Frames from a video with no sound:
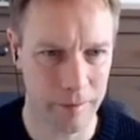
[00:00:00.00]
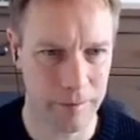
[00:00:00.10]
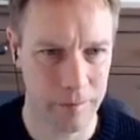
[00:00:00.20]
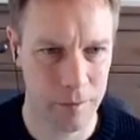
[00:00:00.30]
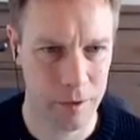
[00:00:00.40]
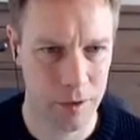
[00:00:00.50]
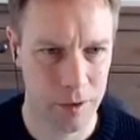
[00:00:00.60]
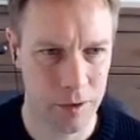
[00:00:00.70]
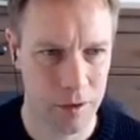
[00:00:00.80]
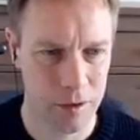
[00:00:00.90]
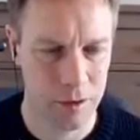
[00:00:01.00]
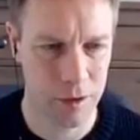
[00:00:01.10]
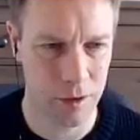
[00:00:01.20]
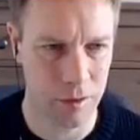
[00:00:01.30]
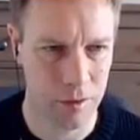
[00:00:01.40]
So
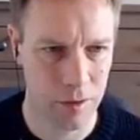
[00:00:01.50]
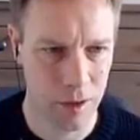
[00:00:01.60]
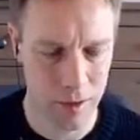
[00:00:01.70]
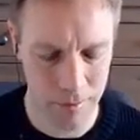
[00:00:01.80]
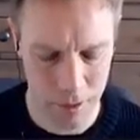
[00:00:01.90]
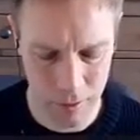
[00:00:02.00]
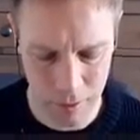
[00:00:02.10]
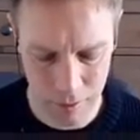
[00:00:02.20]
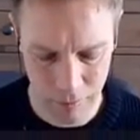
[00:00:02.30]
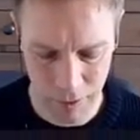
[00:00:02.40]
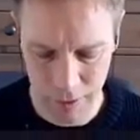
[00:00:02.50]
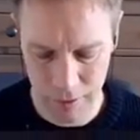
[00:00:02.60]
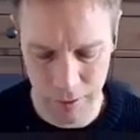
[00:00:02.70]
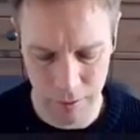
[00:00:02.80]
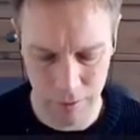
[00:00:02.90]
we need to... Oh, we're always going
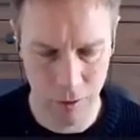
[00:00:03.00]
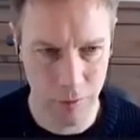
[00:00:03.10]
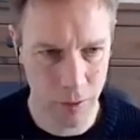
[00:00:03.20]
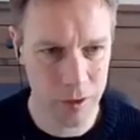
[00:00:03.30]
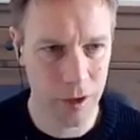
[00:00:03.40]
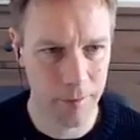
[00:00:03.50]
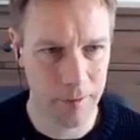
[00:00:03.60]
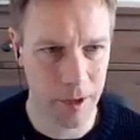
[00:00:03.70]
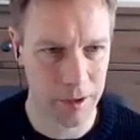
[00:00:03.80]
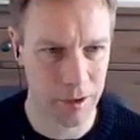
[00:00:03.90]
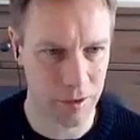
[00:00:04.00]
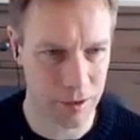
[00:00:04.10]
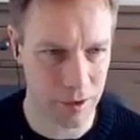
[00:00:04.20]
to be matching on self, whatever we do